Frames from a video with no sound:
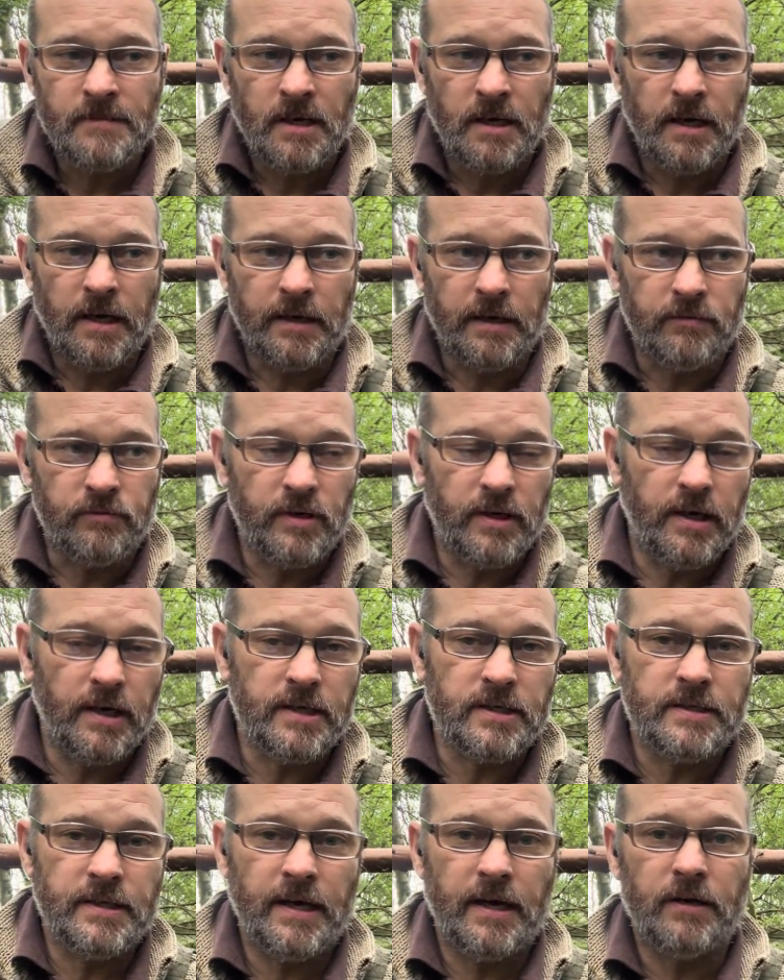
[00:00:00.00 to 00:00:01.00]
And I've
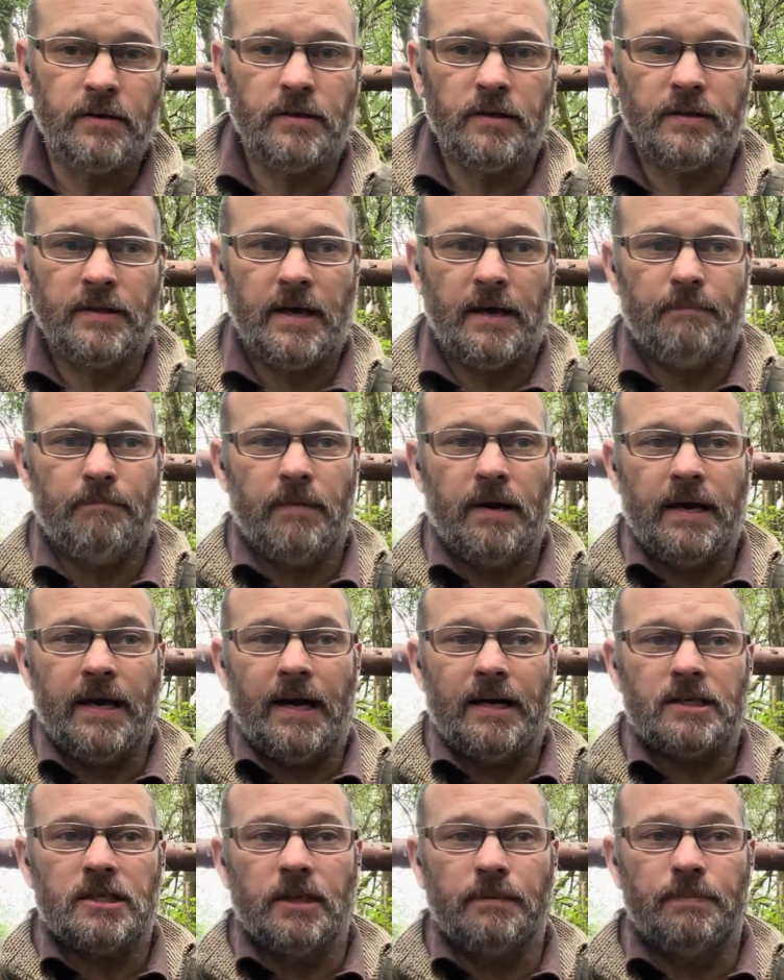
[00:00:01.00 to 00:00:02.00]
realised now that that might
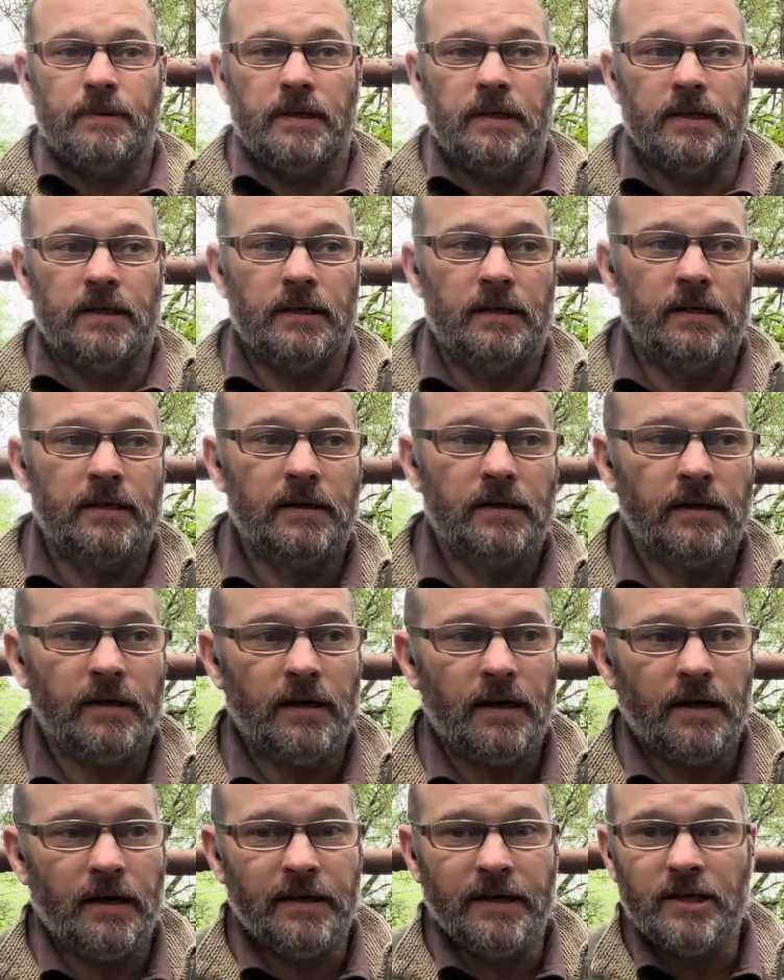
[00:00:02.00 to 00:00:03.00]
actually be
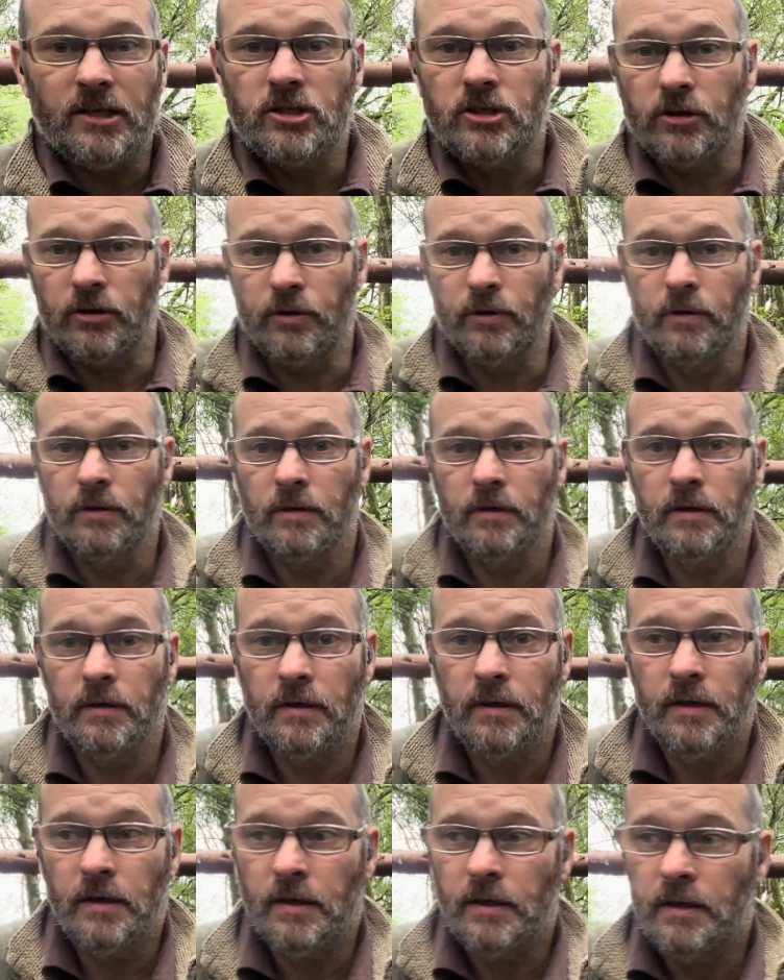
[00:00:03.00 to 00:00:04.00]
an issue
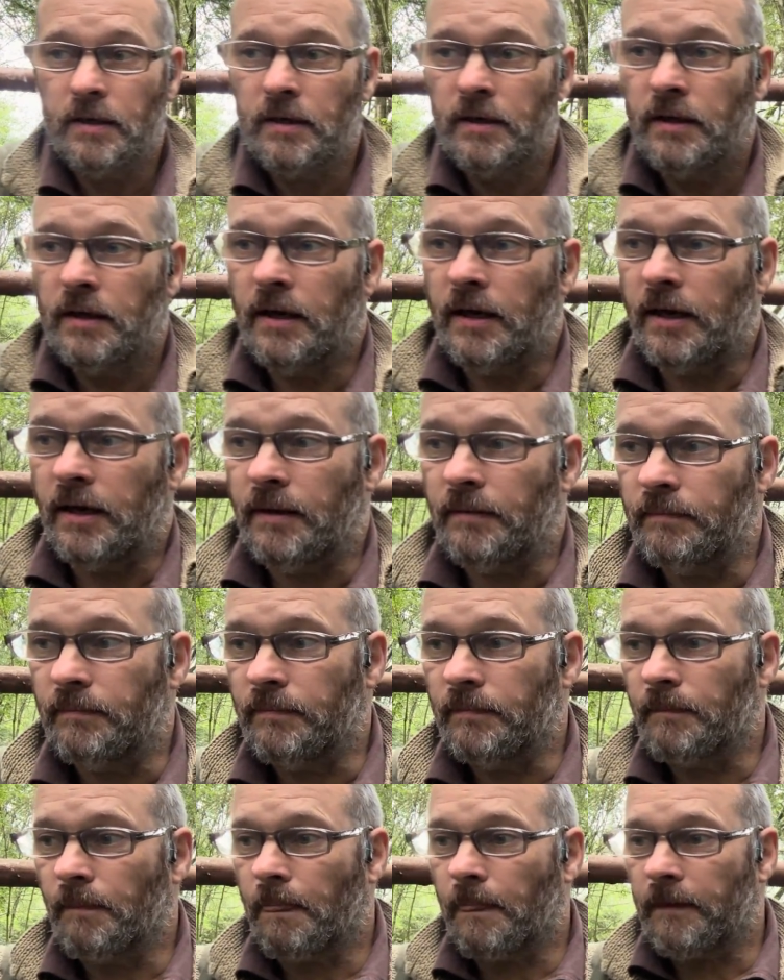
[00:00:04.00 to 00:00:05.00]

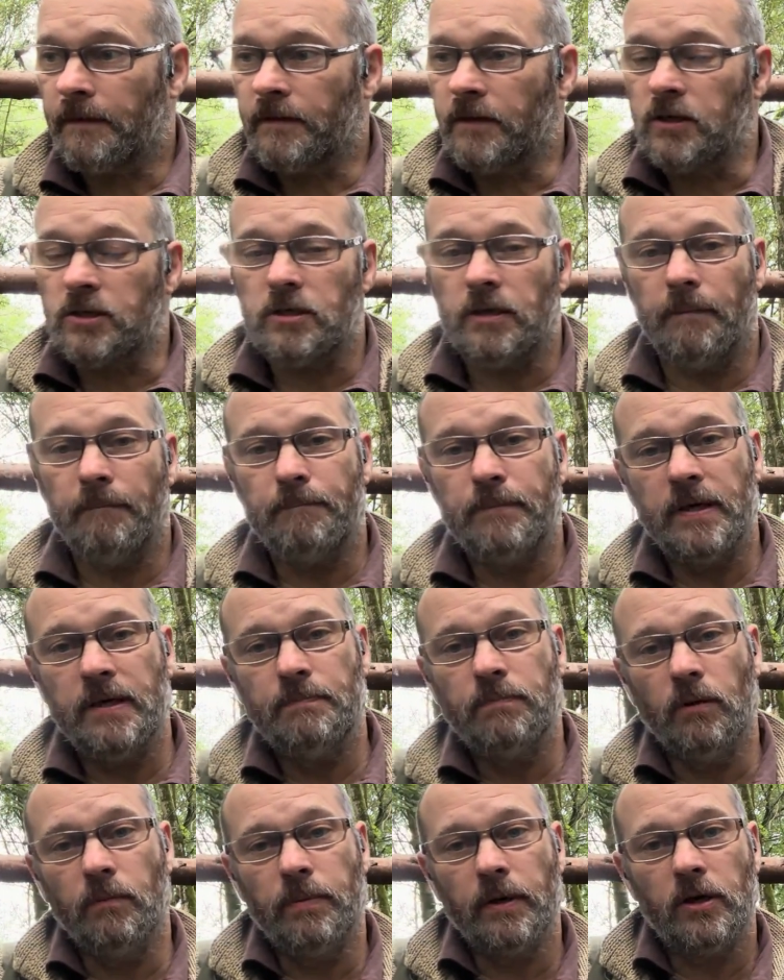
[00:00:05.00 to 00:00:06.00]
to some
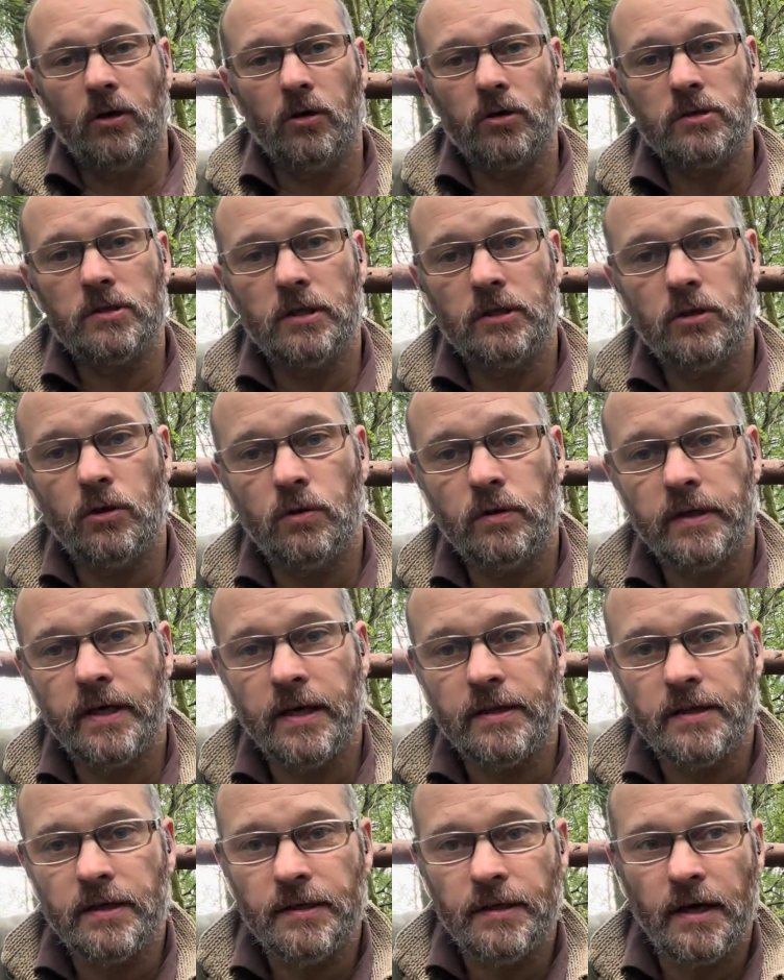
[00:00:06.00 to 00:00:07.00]
people, because they don't get
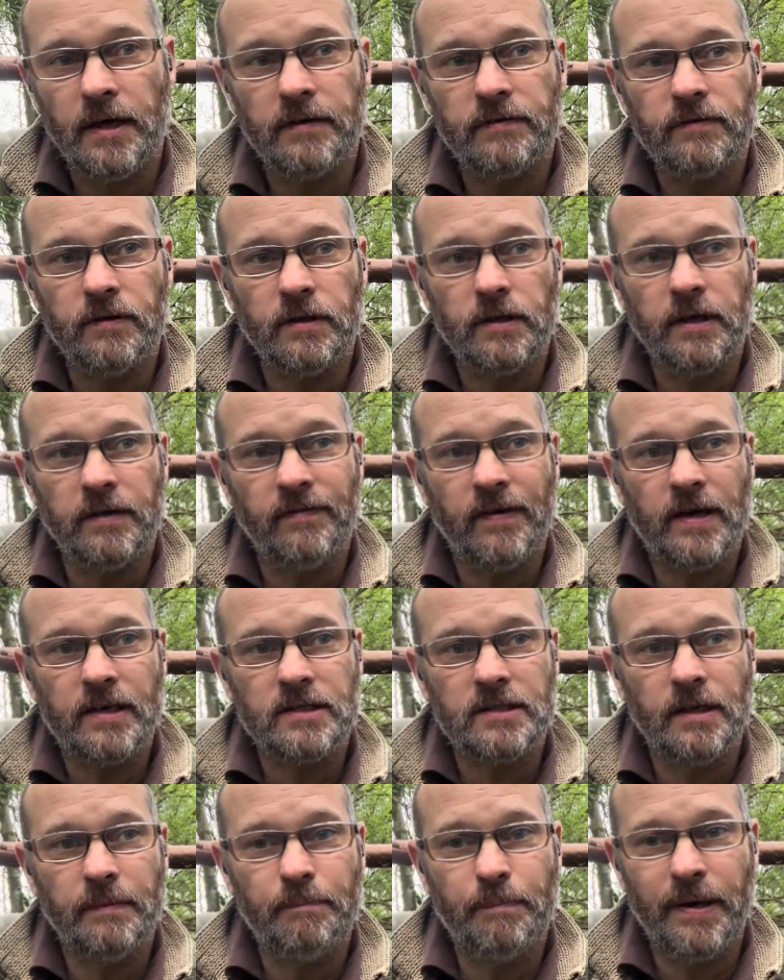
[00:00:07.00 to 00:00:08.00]
the knife that they've
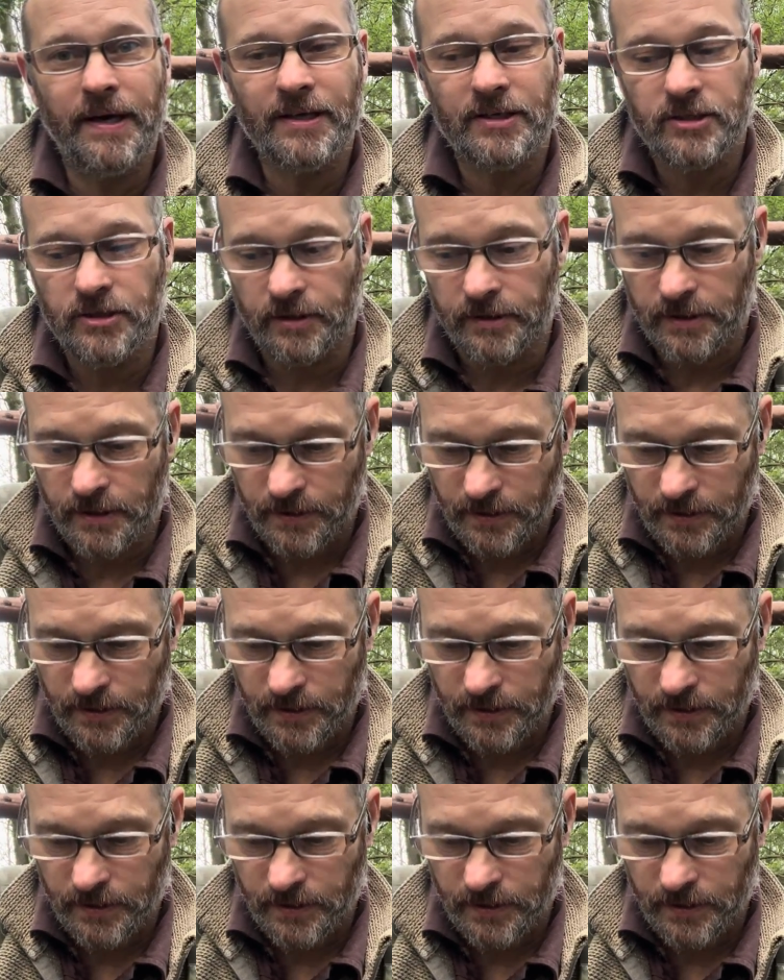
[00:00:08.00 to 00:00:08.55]
actually pictured.